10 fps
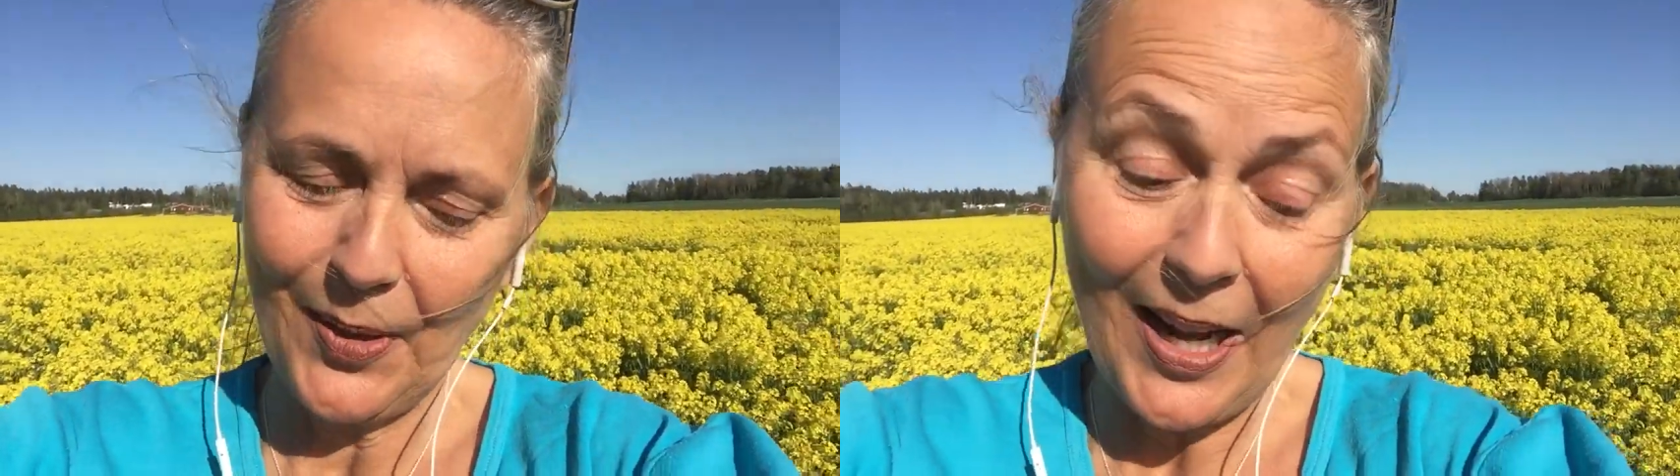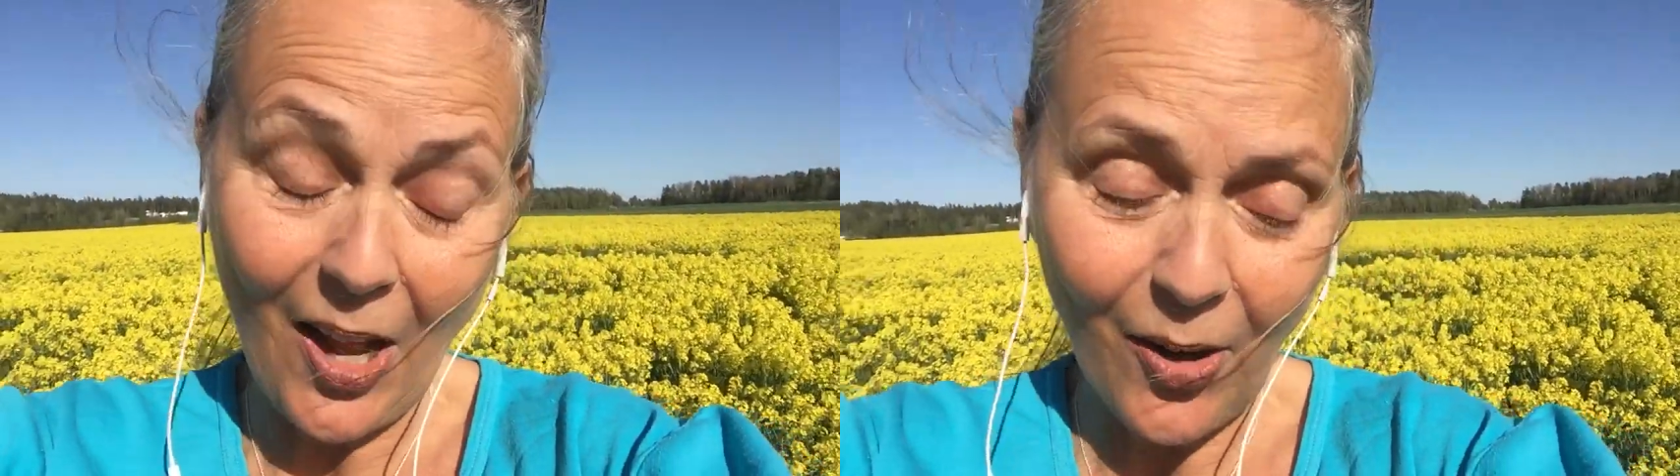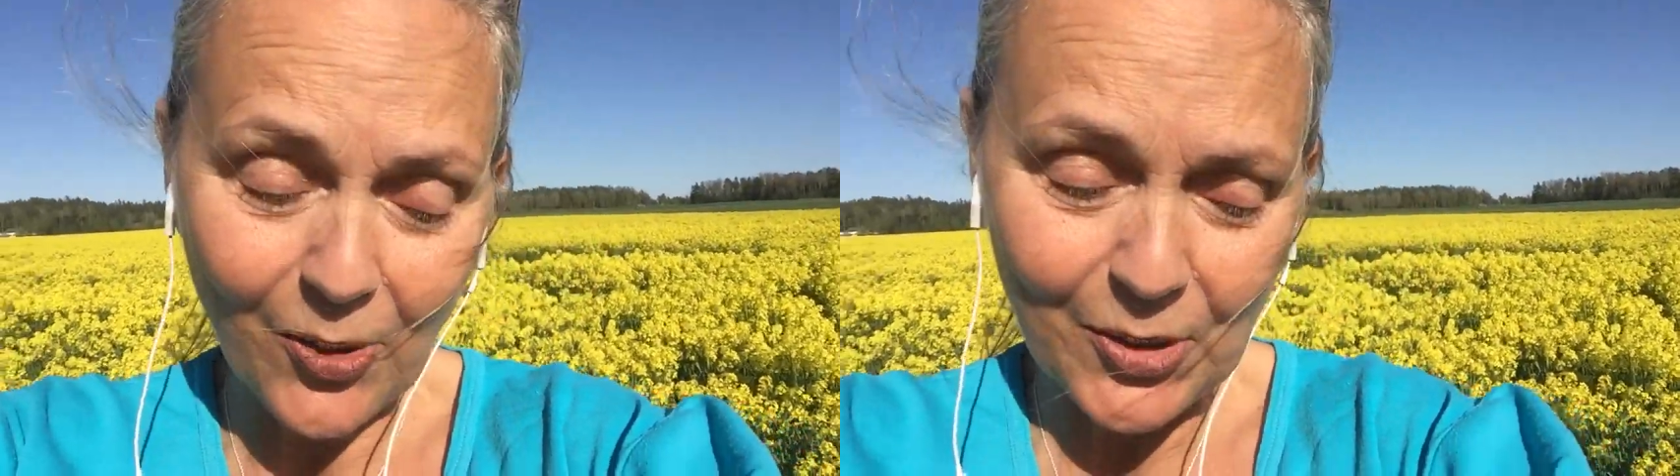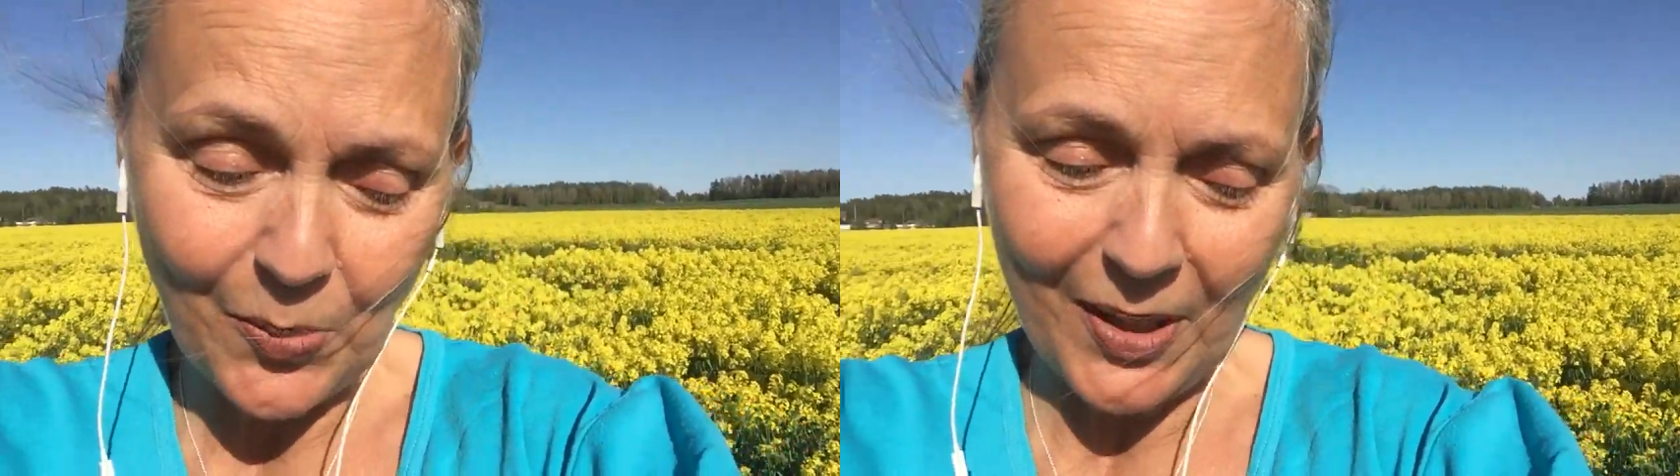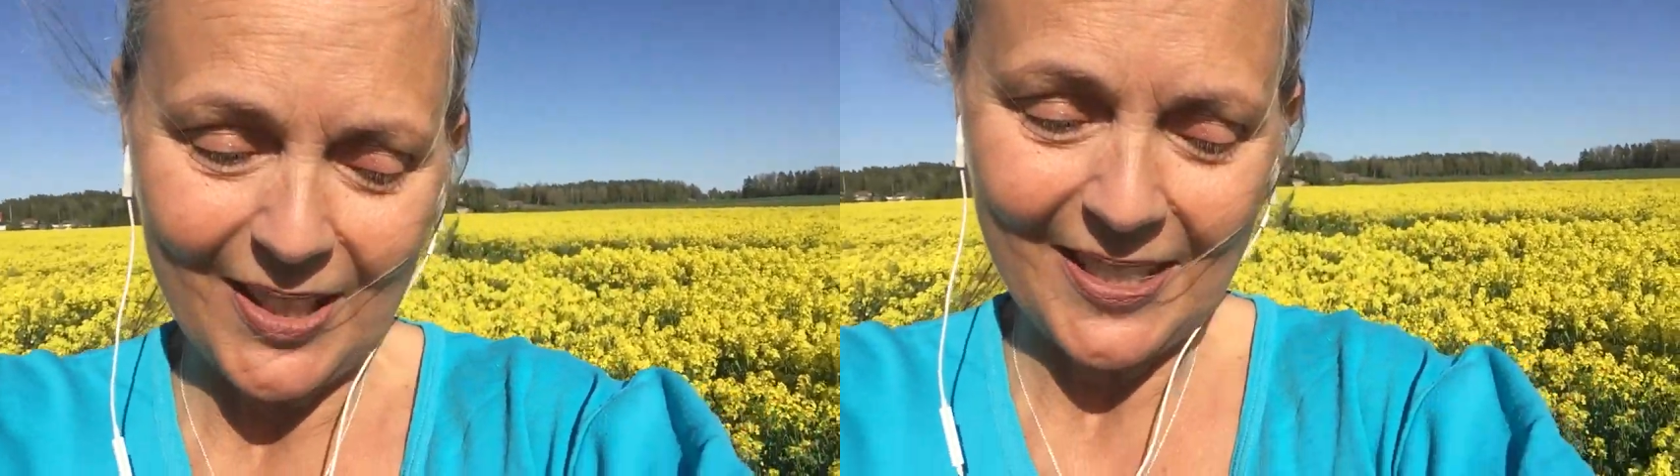And I also
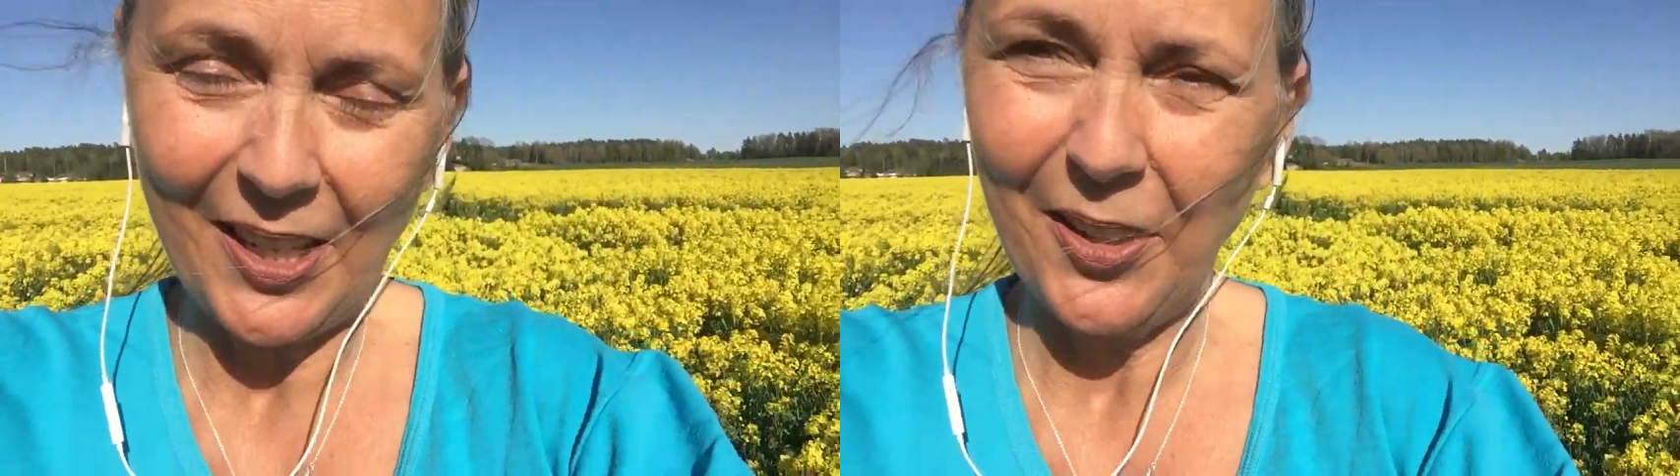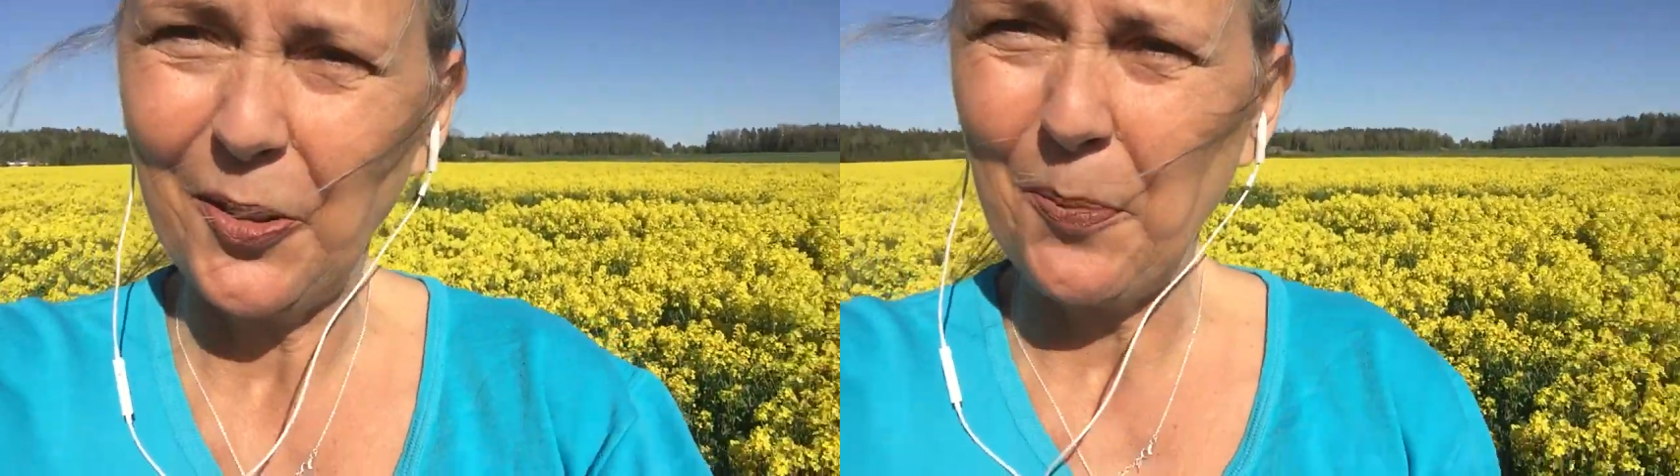wanted to tell you